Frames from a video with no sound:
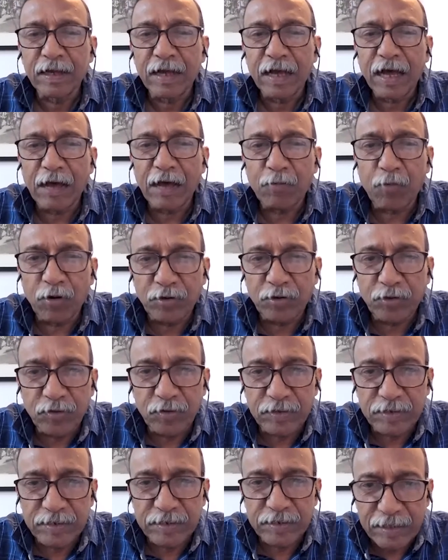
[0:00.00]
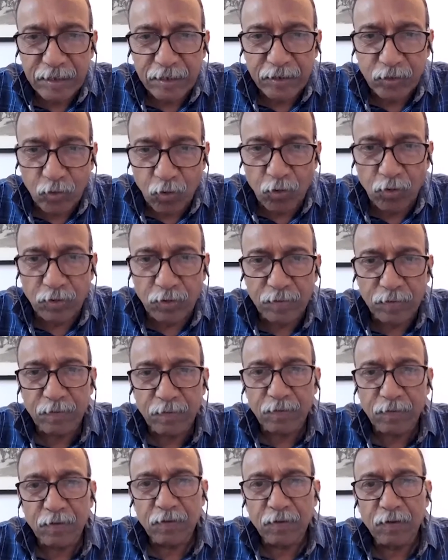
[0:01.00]
I want you to set the tone
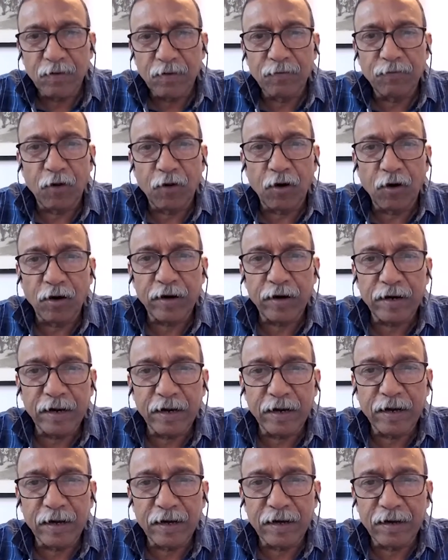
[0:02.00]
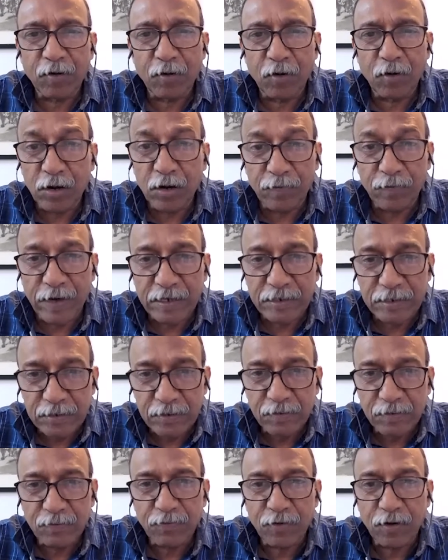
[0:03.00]
for all of
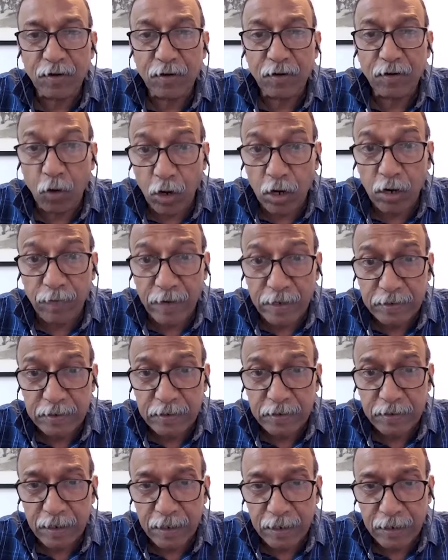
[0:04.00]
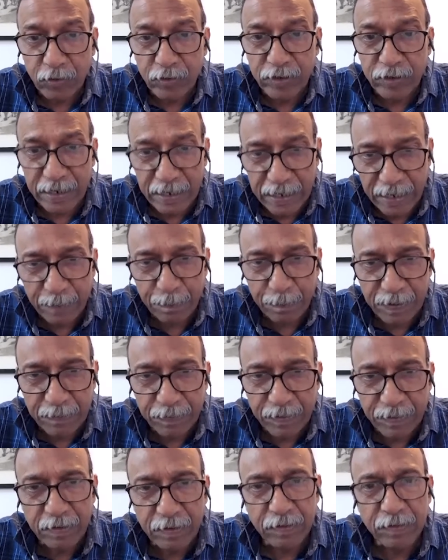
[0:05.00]
us, including lay
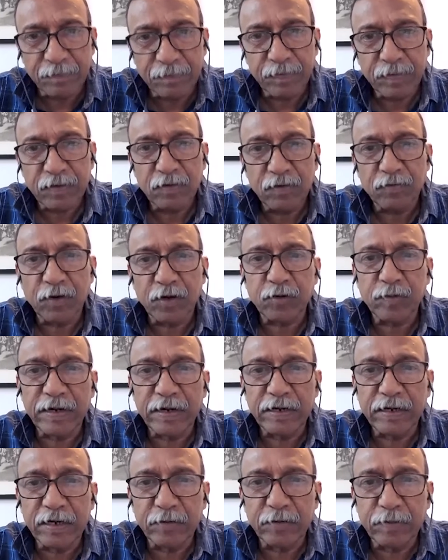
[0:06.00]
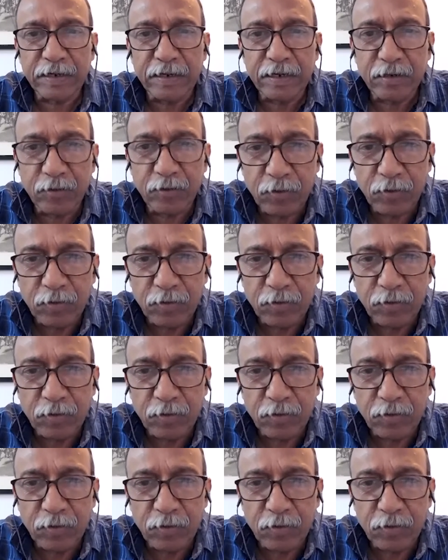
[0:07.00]
people, for 2022.